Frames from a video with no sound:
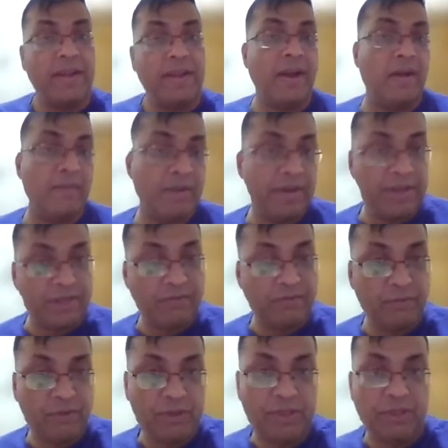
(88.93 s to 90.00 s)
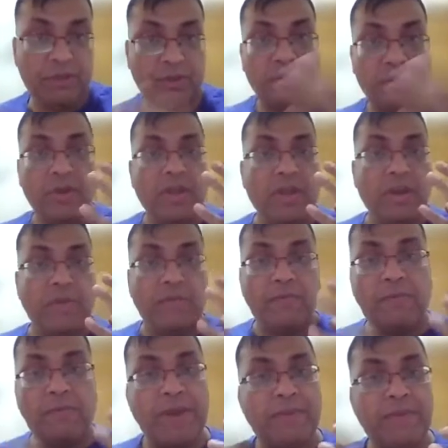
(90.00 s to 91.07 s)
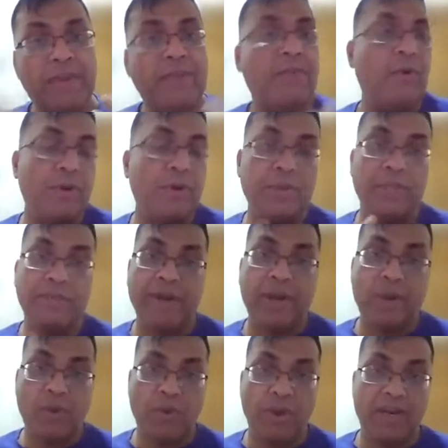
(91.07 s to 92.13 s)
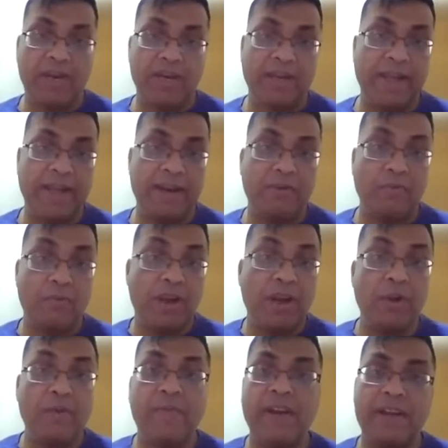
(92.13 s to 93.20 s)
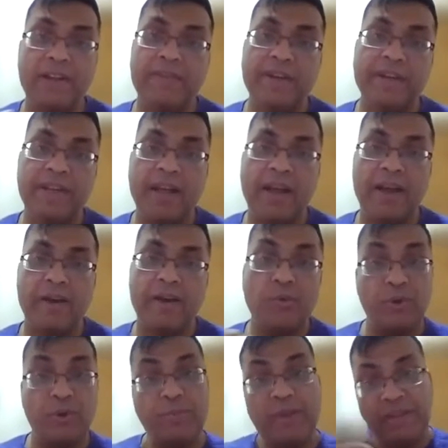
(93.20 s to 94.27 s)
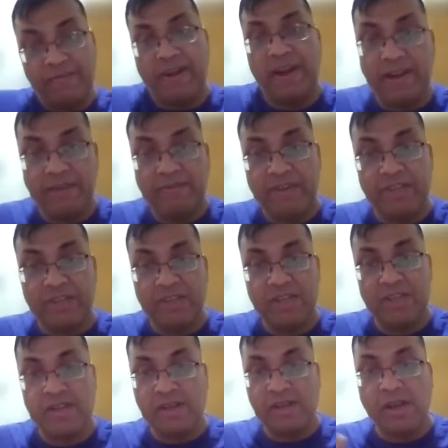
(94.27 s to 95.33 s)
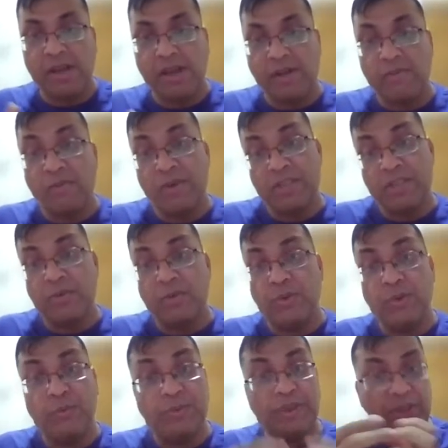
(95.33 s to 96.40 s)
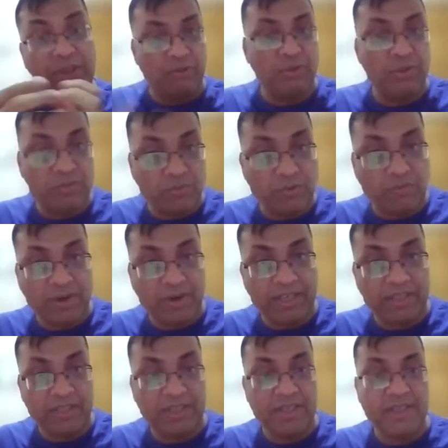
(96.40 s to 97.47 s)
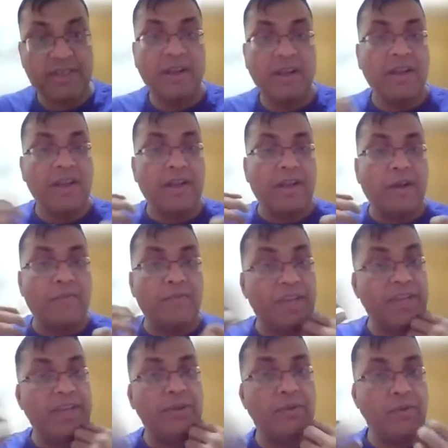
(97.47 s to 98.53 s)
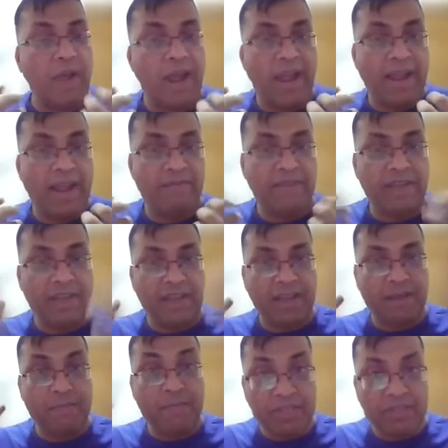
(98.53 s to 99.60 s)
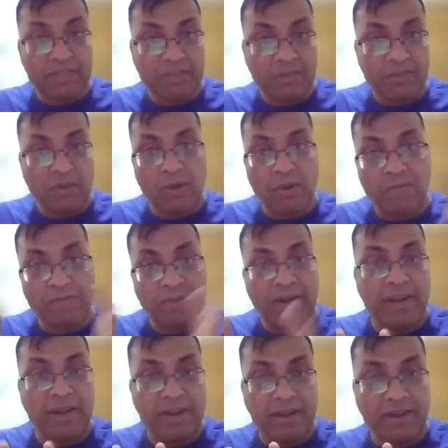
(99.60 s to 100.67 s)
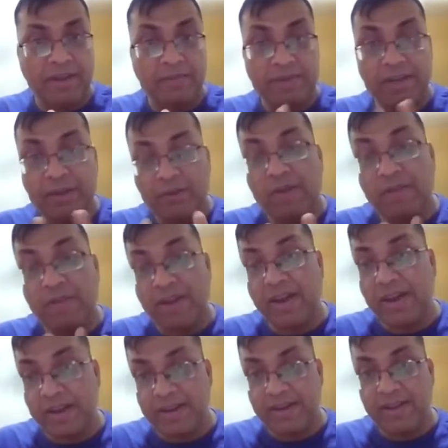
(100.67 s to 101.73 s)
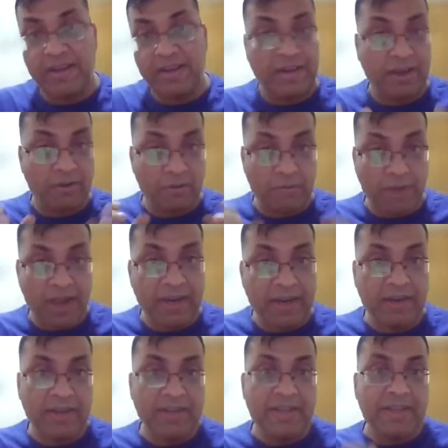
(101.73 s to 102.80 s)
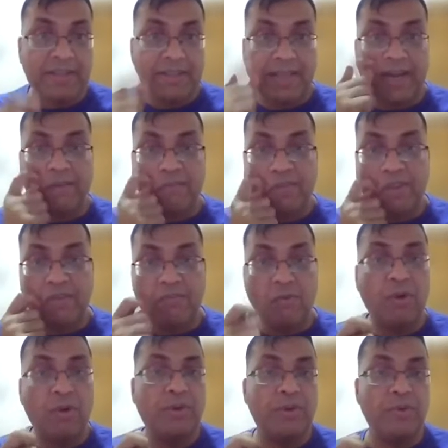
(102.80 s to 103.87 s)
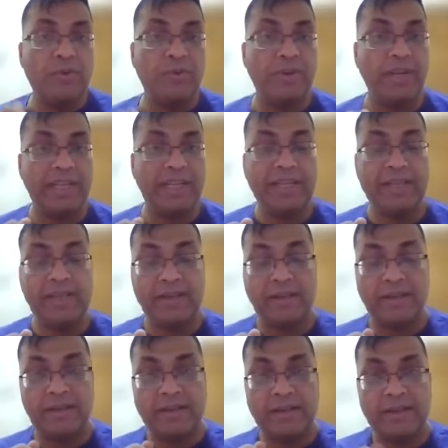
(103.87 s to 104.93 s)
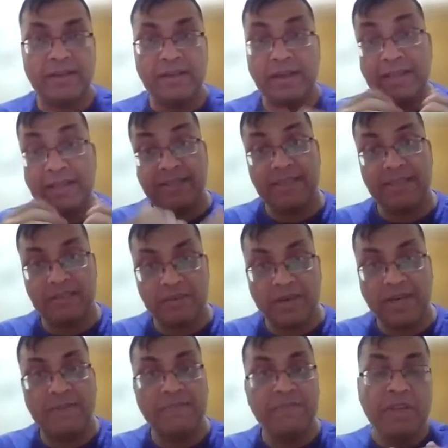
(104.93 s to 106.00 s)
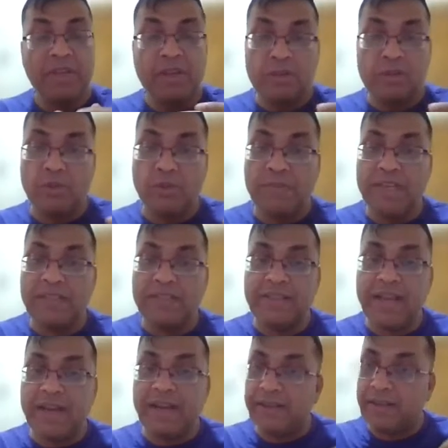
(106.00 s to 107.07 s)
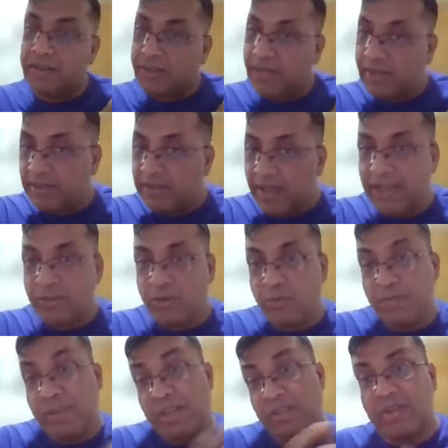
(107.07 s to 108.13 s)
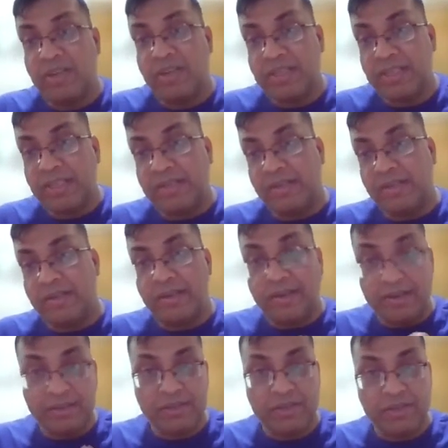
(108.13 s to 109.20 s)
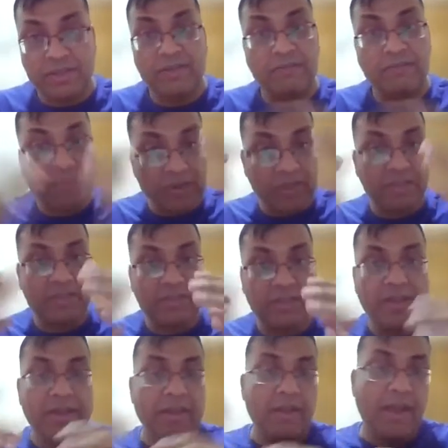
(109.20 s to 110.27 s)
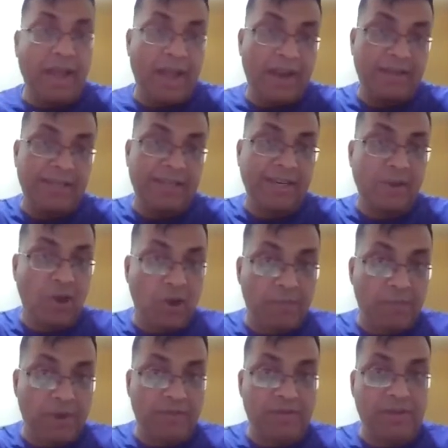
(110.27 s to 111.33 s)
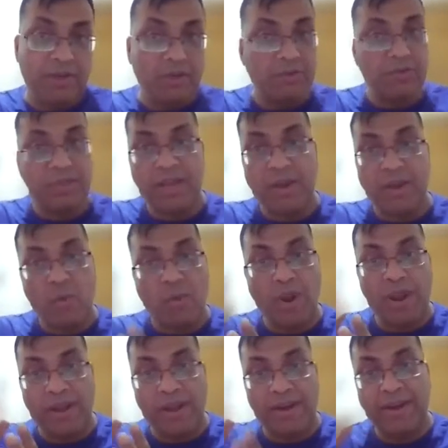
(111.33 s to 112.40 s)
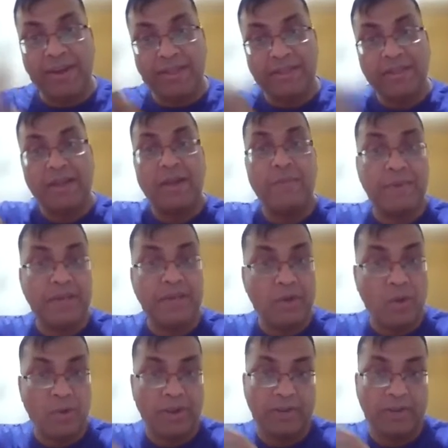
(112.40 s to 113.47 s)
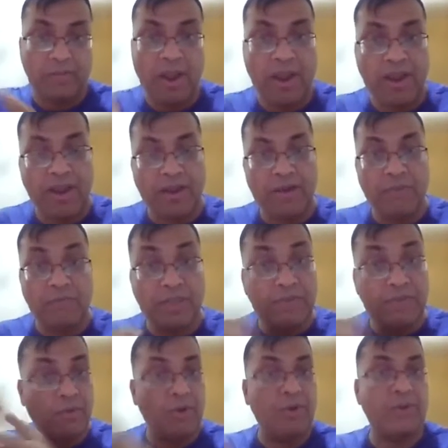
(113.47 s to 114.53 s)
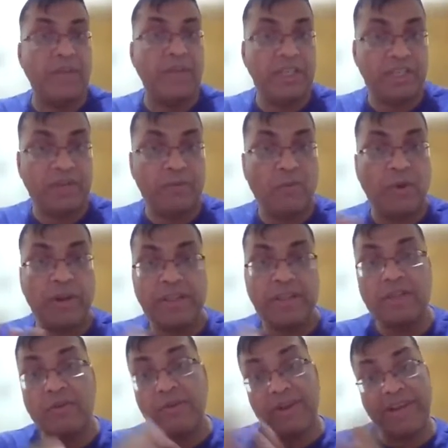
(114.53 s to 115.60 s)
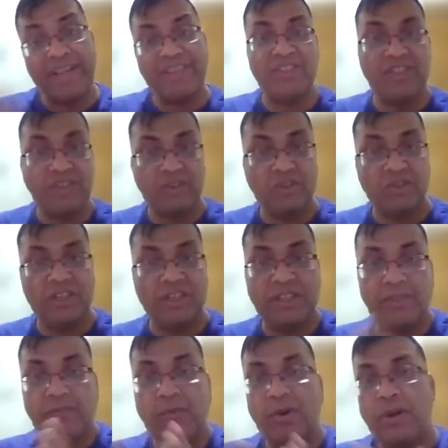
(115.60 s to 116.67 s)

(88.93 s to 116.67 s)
in our near future. So when we want to evaluate that what kind of activity are going to be effective next year and what is going to be useful for next year, we need to have a basis of criteria. We need to have a criteria in our mind that we want to really assess, right? So means that there has to be a strategic discussion first at the top level to say where is the company going, where we want to achieve, what is our next year strategy,